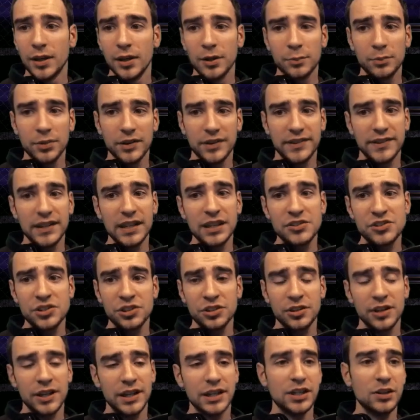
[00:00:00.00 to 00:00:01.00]

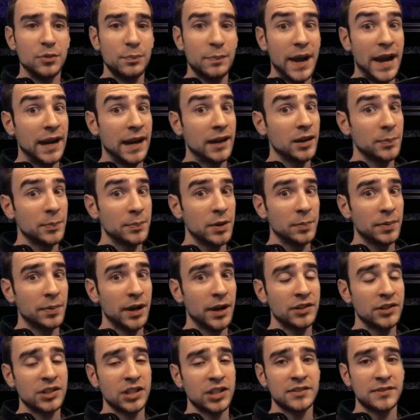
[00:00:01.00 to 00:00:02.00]
procedure and you back up your
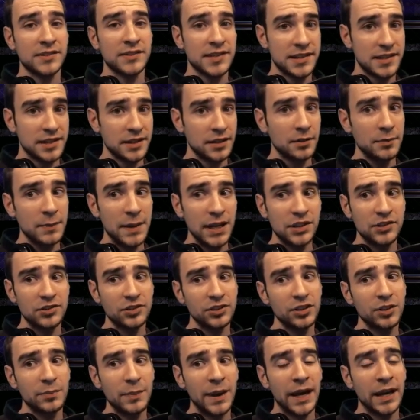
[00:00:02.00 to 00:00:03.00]
project, still make
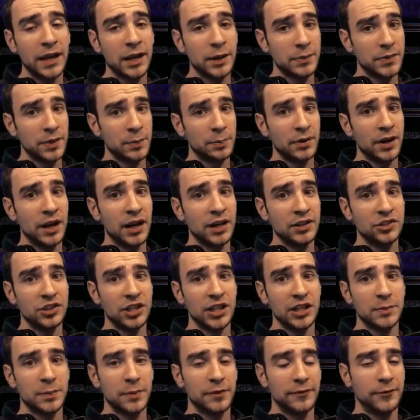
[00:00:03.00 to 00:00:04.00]
sure you back up the
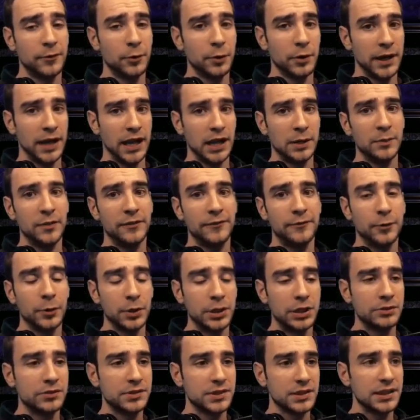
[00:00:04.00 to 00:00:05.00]
project beforehand before
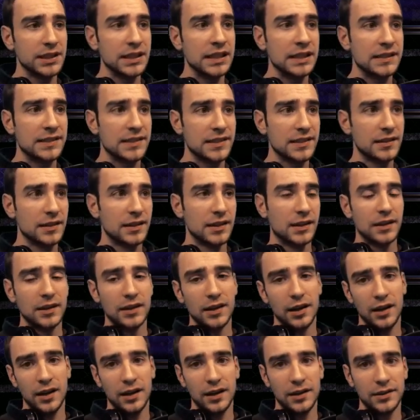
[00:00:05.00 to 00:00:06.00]
you delete
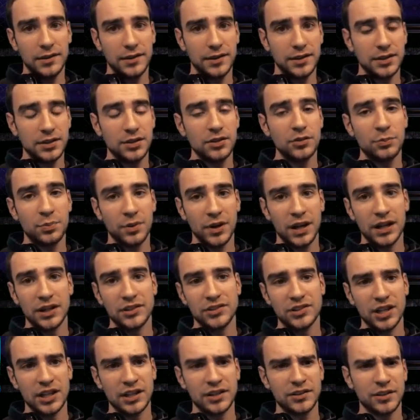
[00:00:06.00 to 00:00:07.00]
uh, the new
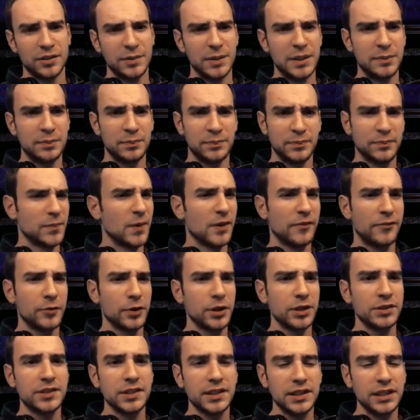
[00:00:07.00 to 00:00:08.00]
project. I mean, before
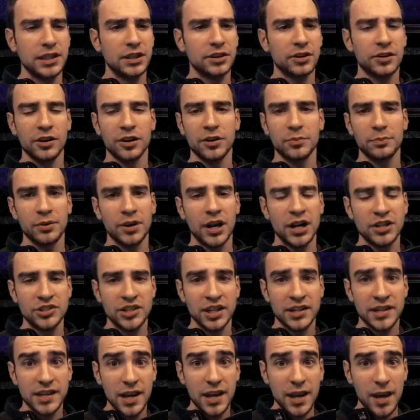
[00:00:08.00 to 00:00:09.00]
you delete your current
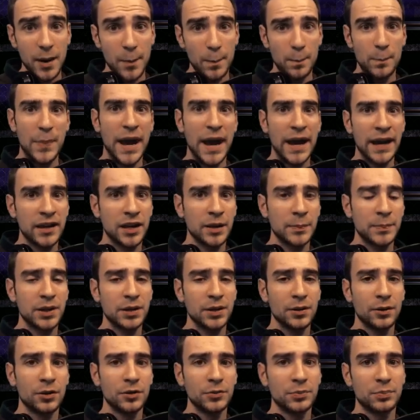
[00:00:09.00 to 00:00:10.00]
project, back up
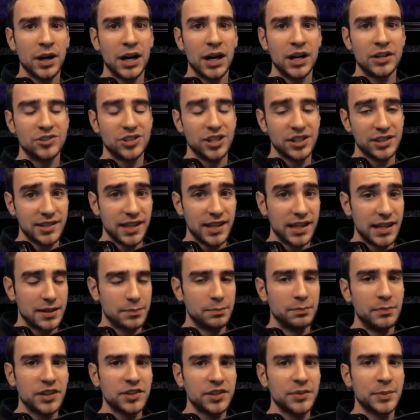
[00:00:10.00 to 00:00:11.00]
your old project like
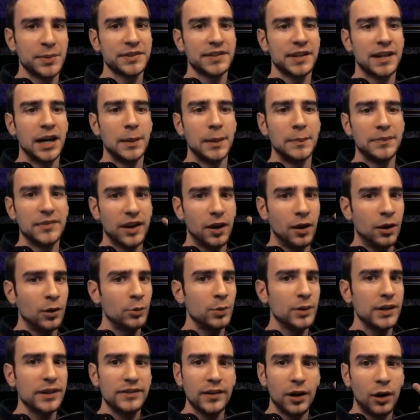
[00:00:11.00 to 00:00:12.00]
multiple times.
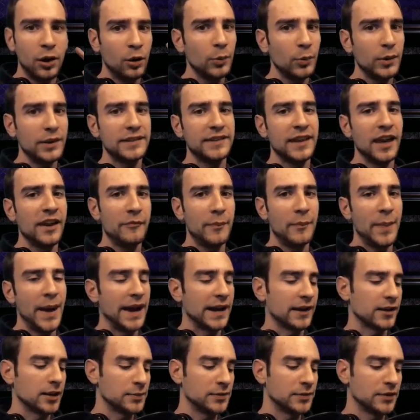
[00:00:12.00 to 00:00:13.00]
Always, always have
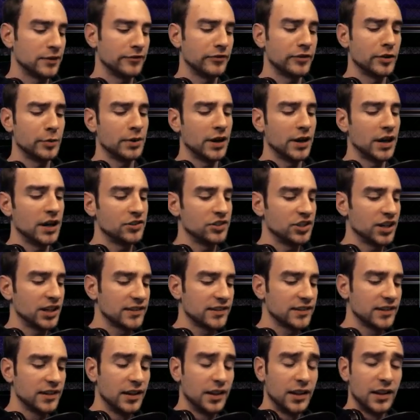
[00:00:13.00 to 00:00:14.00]
backups of your
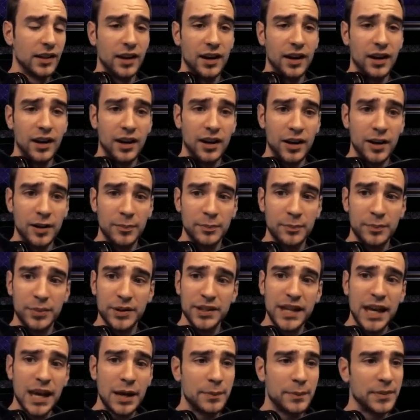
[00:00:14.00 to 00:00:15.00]
project. Um, but
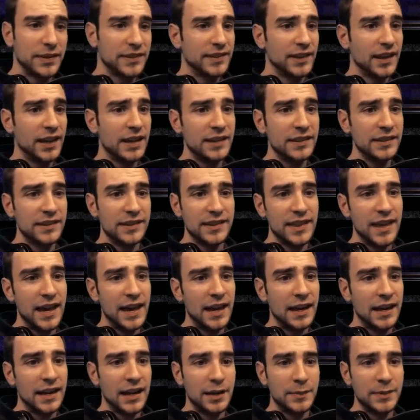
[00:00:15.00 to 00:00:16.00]
yeah, besides
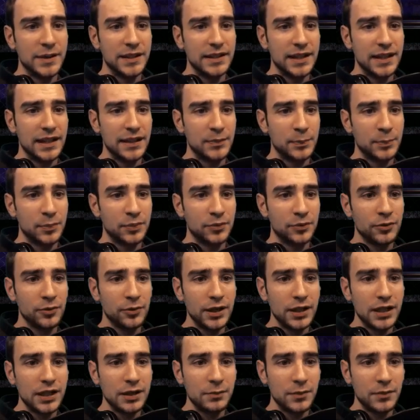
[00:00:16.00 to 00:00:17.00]
that, I mean, that's
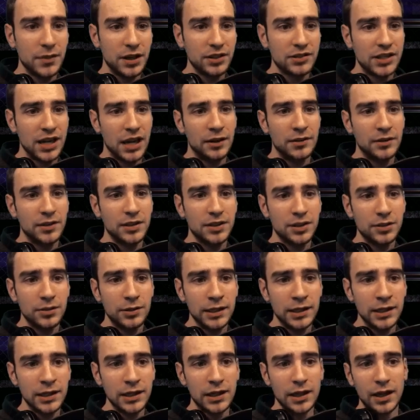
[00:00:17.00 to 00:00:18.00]
pretty much how to do
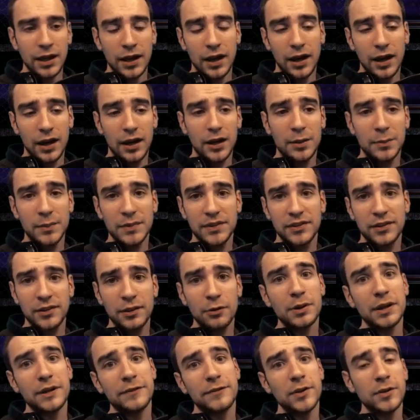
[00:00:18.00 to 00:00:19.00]
it. Um,
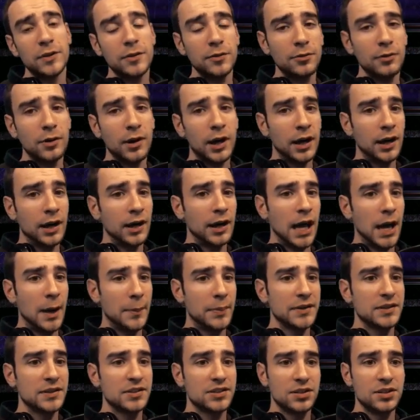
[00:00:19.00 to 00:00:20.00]
so if you uh,
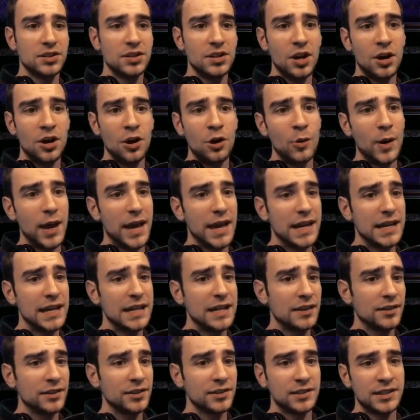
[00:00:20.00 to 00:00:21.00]
happen to know
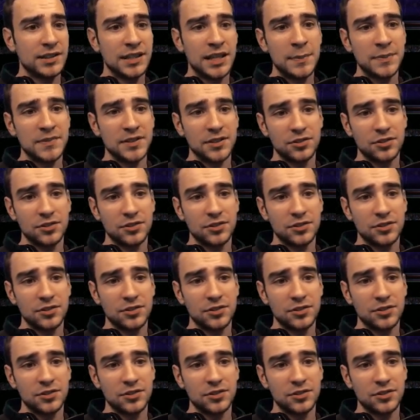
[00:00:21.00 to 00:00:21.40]
any other tips or